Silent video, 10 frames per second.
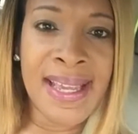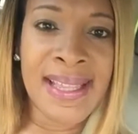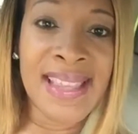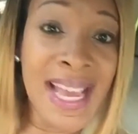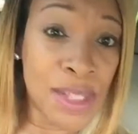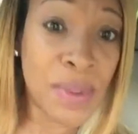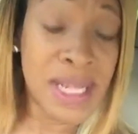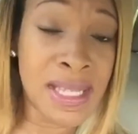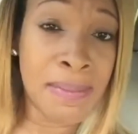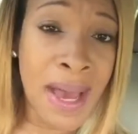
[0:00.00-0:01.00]
that's what
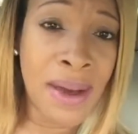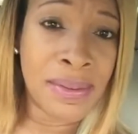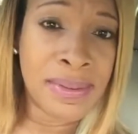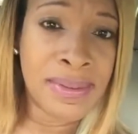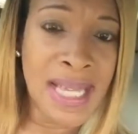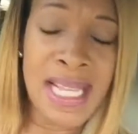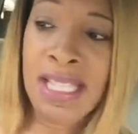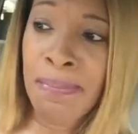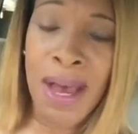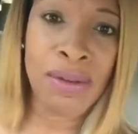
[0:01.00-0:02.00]
it's about. It's
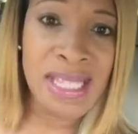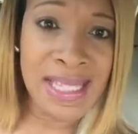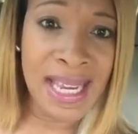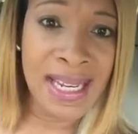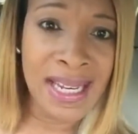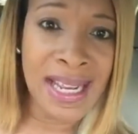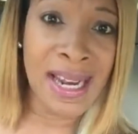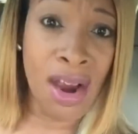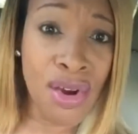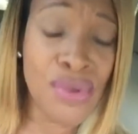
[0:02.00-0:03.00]
about standing in
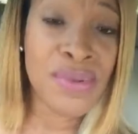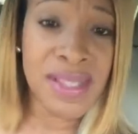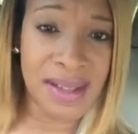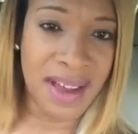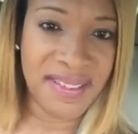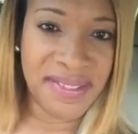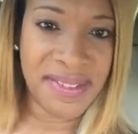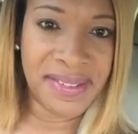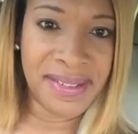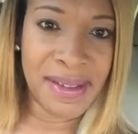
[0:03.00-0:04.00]
our own stuff,
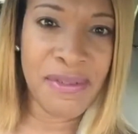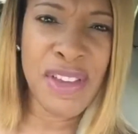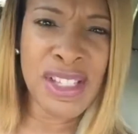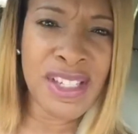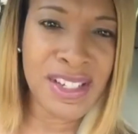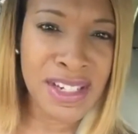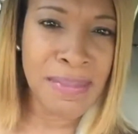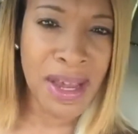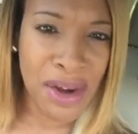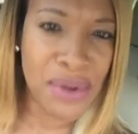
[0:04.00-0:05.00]
feeling good
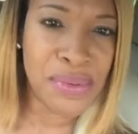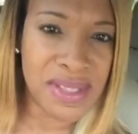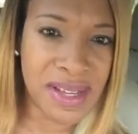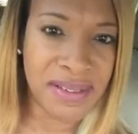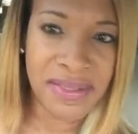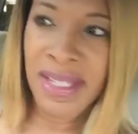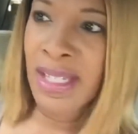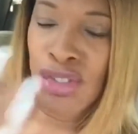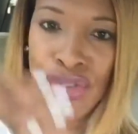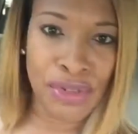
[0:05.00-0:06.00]
about our own stuff,
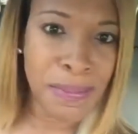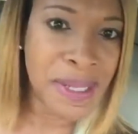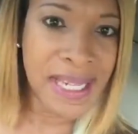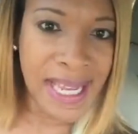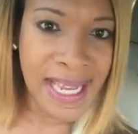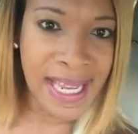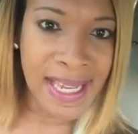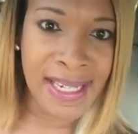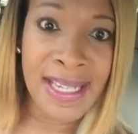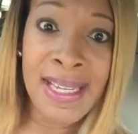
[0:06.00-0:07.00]
stripping
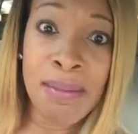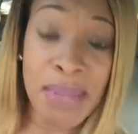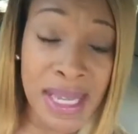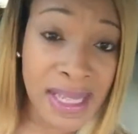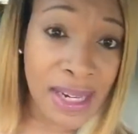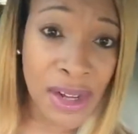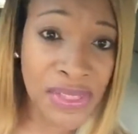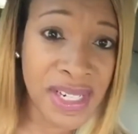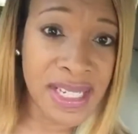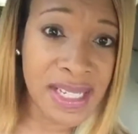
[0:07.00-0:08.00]
naked, being that
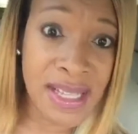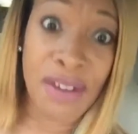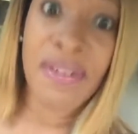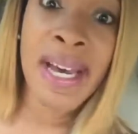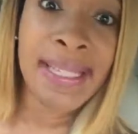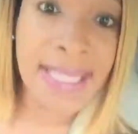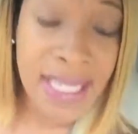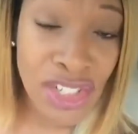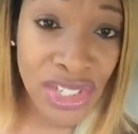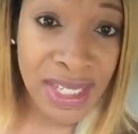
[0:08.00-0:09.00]
authentic self,
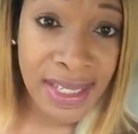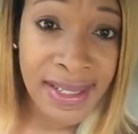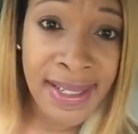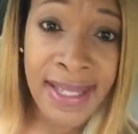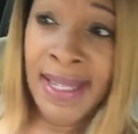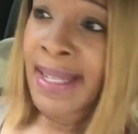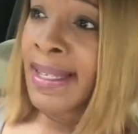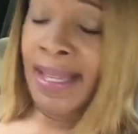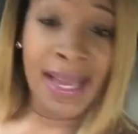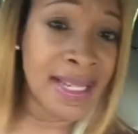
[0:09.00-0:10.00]
unleashing,
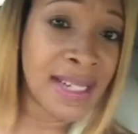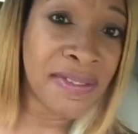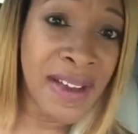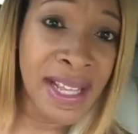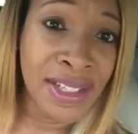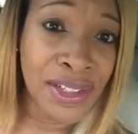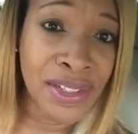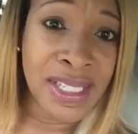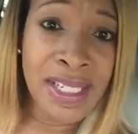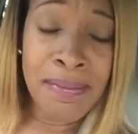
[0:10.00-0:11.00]
identifying the
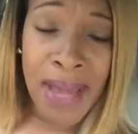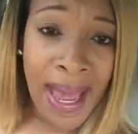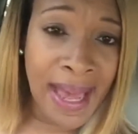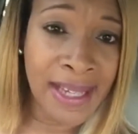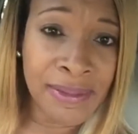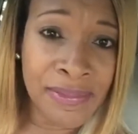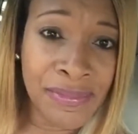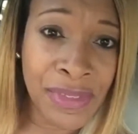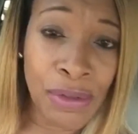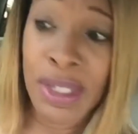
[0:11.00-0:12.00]
good and the bad,
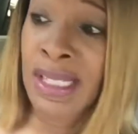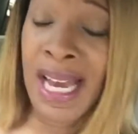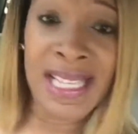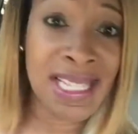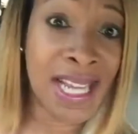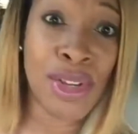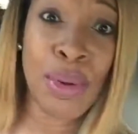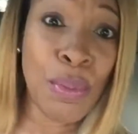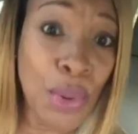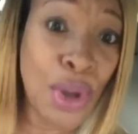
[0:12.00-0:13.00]
realizing that you're
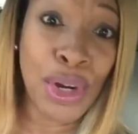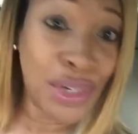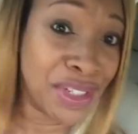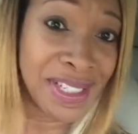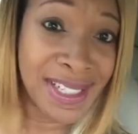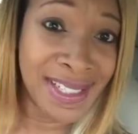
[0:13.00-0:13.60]
more good